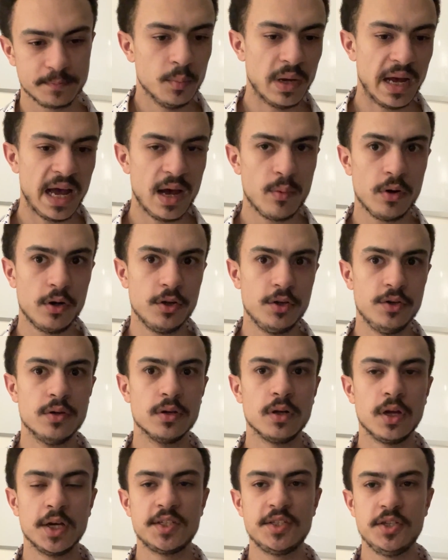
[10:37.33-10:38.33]
But how I'd
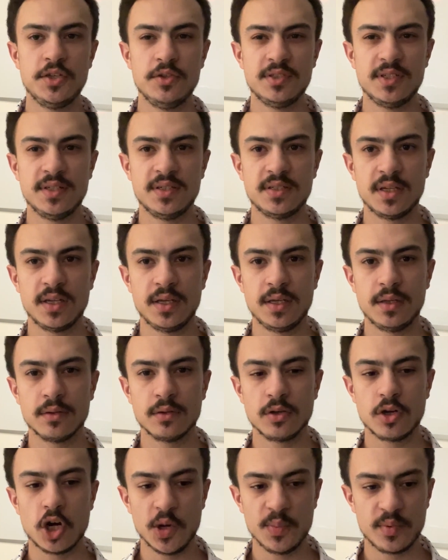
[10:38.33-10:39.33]
like to use this in
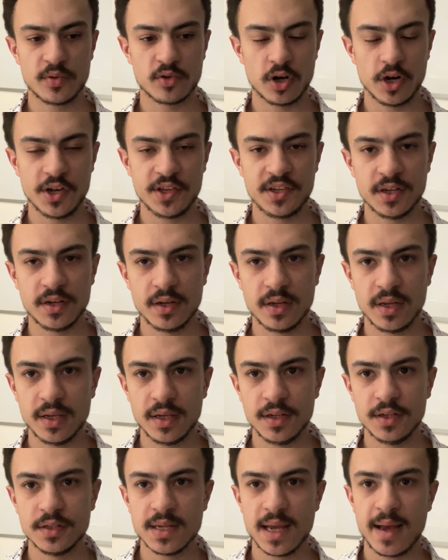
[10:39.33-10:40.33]
copywriting
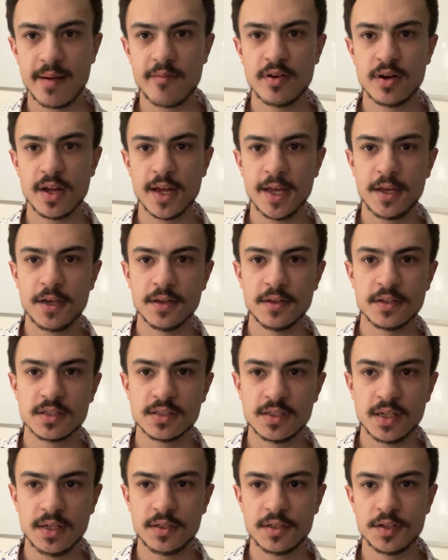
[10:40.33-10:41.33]
is having a
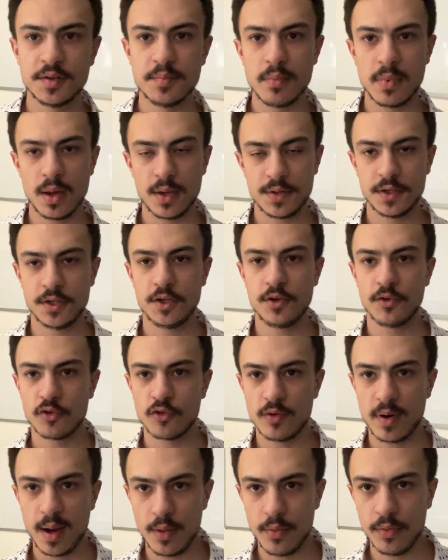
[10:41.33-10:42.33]
consistent message
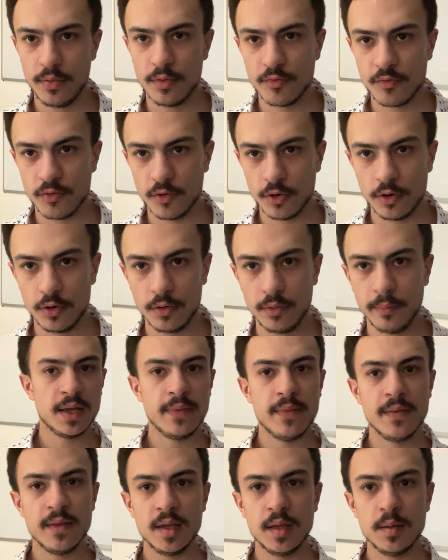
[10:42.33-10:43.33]
throughout the funnel.
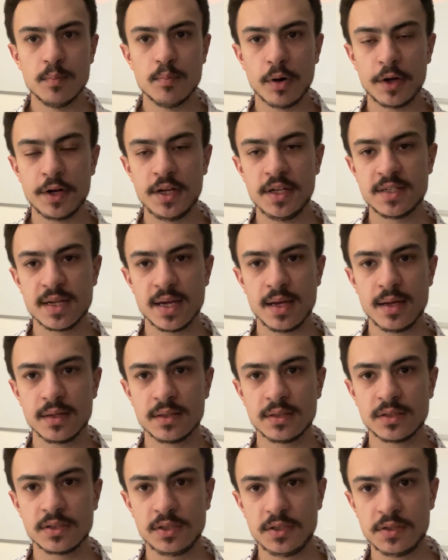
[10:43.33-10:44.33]
In the body
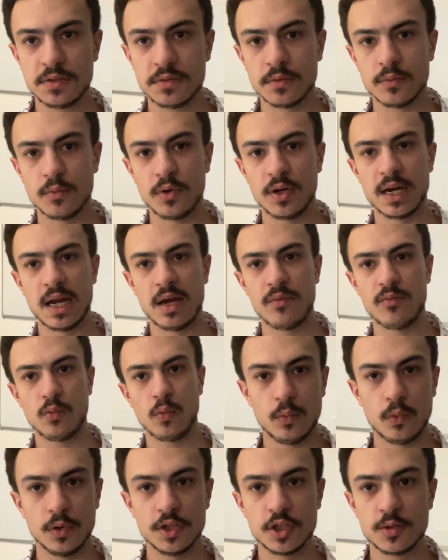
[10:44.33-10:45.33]
text, we're going to have
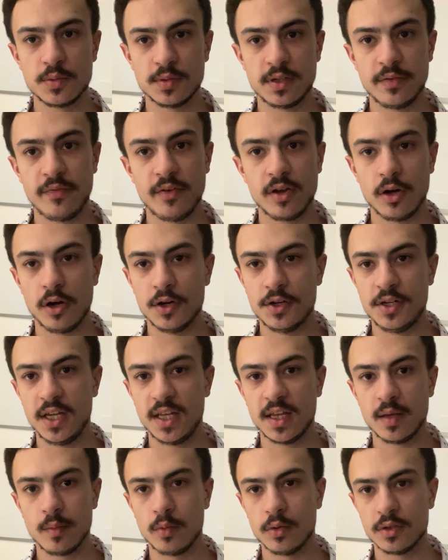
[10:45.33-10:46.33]
one specific idea
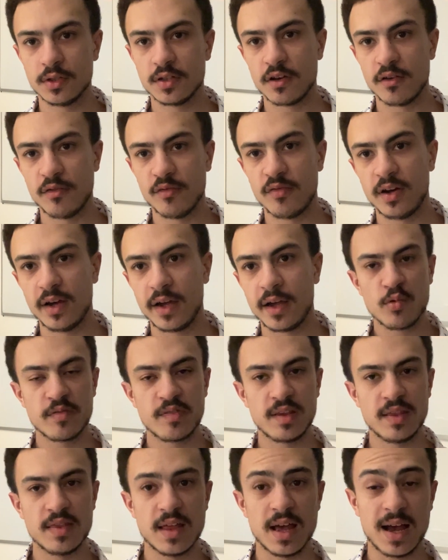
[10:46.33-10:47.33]
that we want to convey.
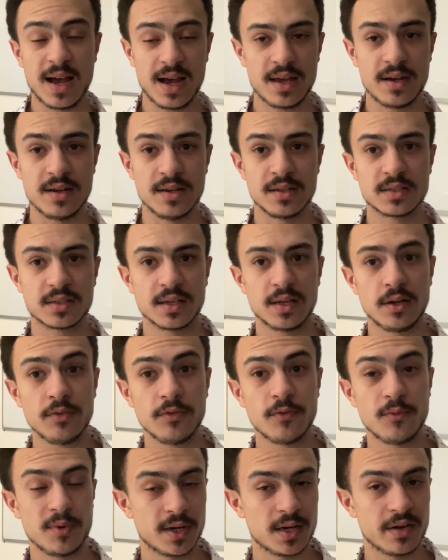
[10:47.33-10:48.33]
Within the ad itself,
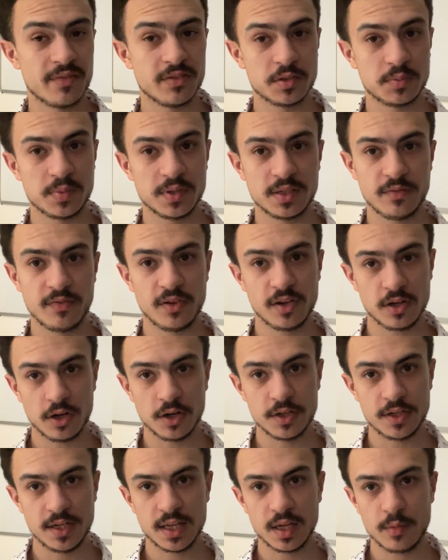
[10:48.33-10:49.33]
we're going to have a specific
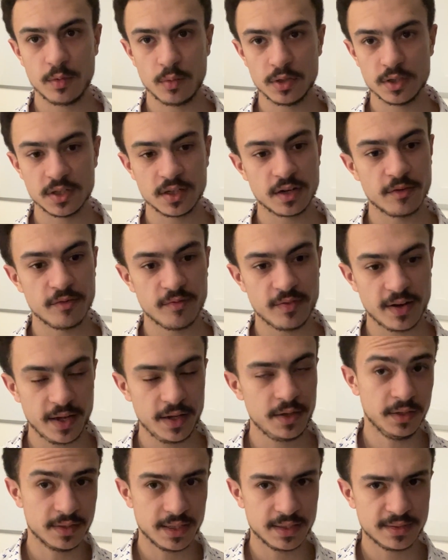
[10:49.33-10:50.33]
idea that we want to convey.
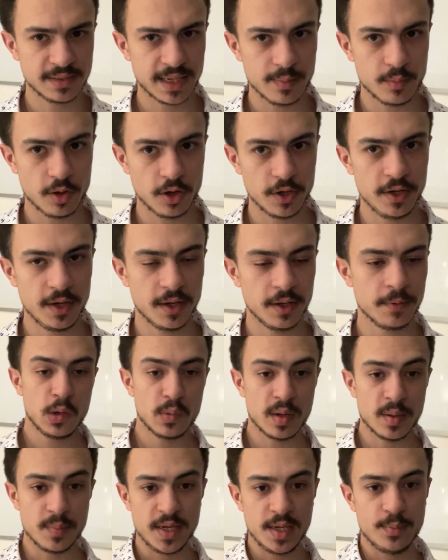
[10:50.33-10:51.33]
It's that same idea.
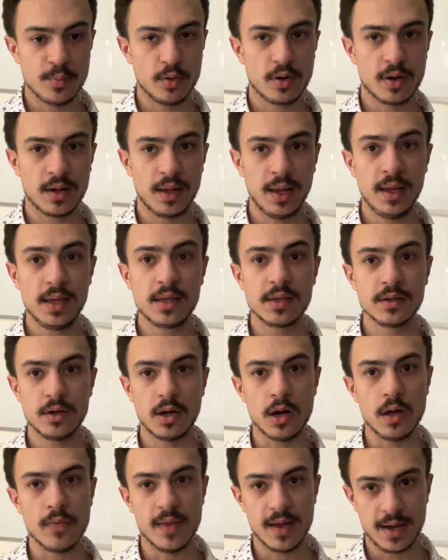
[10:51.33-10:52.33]
When people click
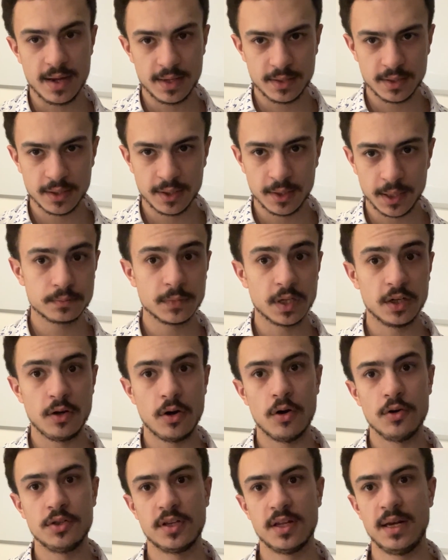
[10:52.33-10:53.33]
on the ad and
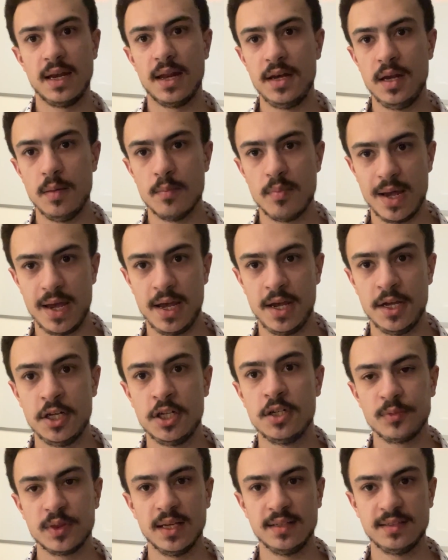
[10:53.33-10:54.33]
go to the landing
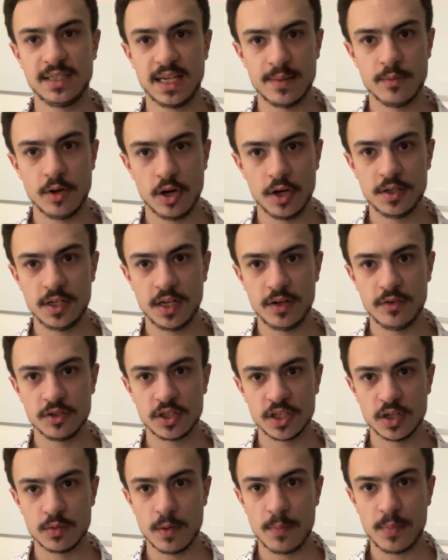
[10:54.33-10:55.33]
page, that same idea is
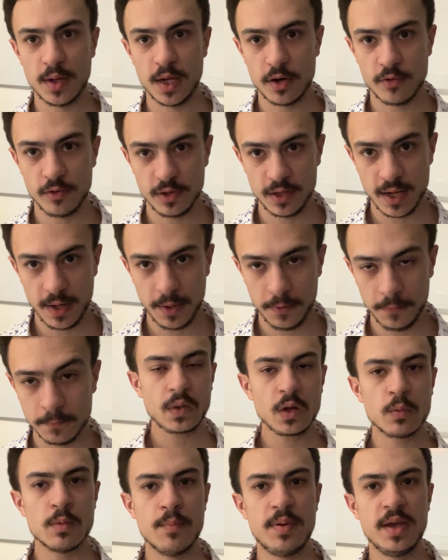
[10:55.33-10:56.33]
going to appear again.
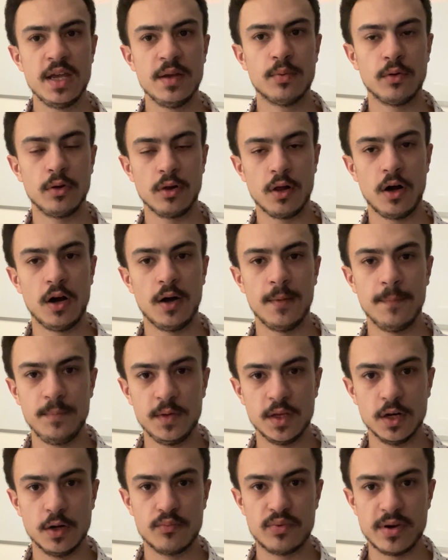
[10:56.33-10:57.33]
When people are,
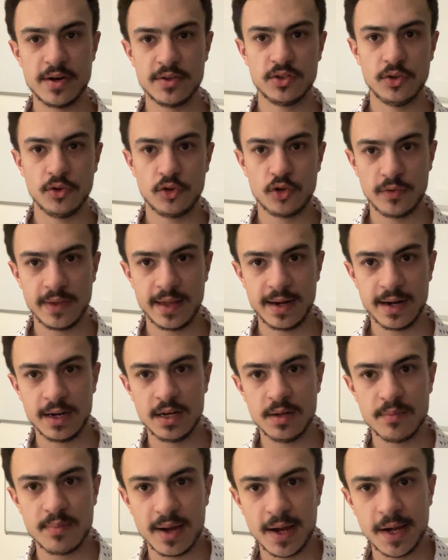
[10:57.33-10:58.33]
browsing through that
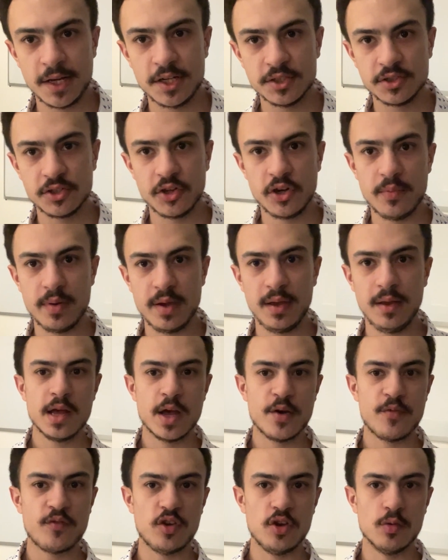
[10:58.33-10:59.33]
landing page, there's going to be a
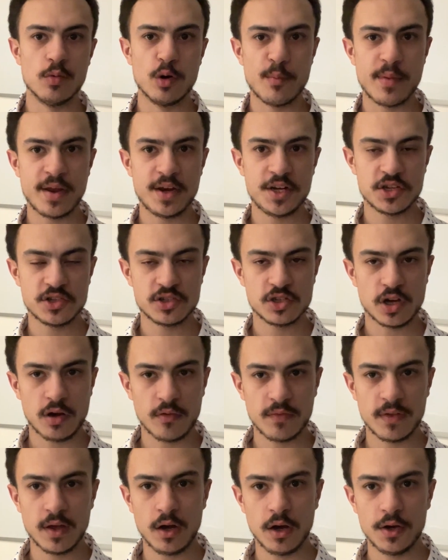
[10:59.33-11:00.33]
few more mentions of
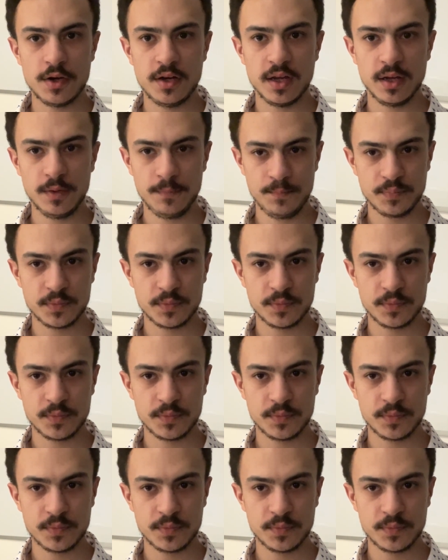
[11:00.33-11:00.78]
the idea.